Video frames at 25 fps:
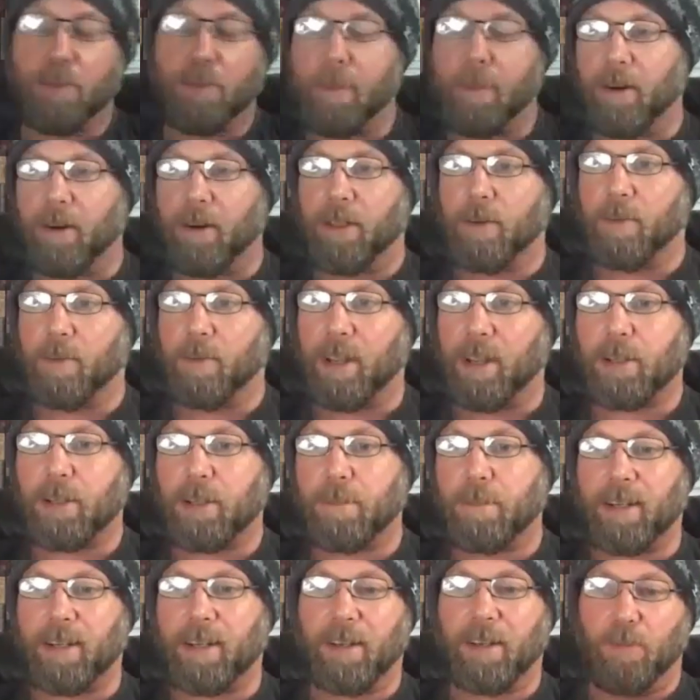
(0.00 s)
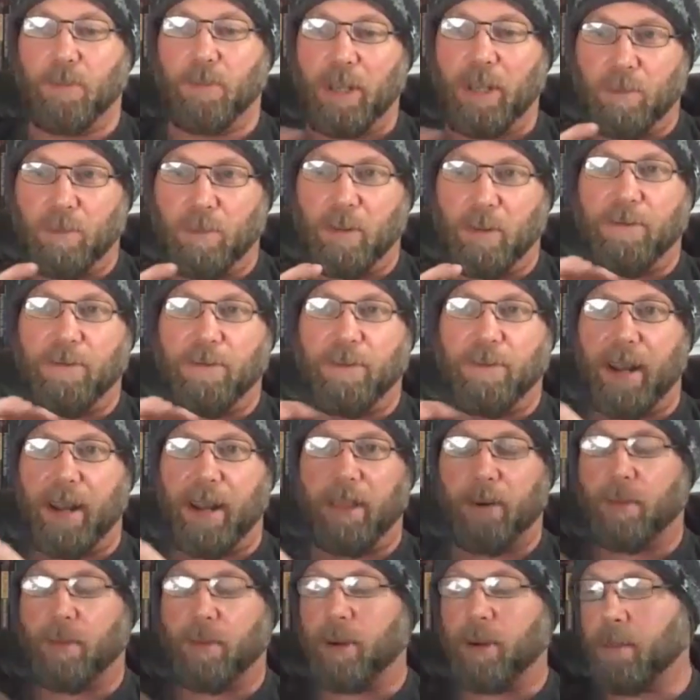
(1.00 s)
better than we expected, and we could
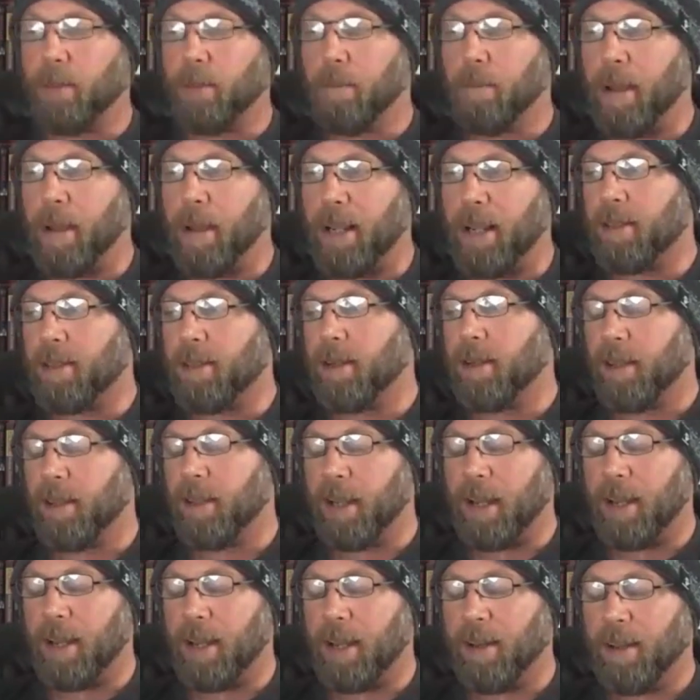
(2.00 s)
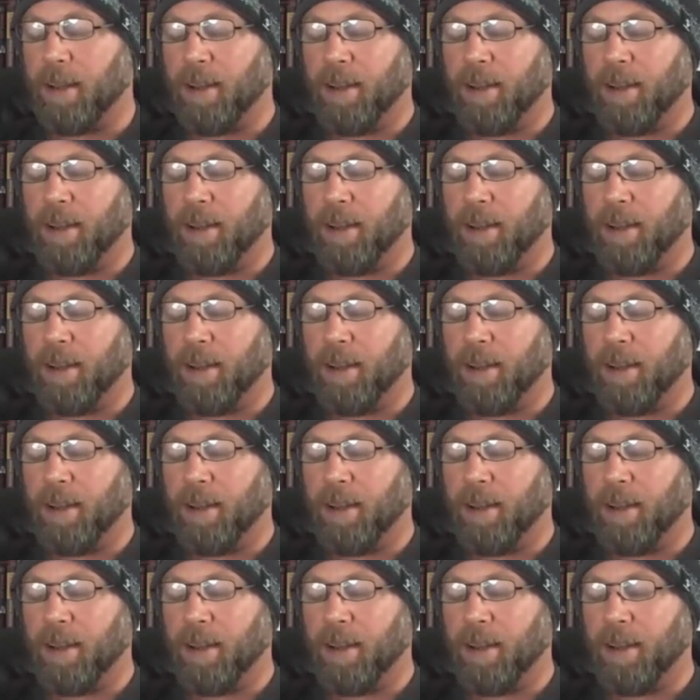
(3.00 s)
refine the curriculum based on that.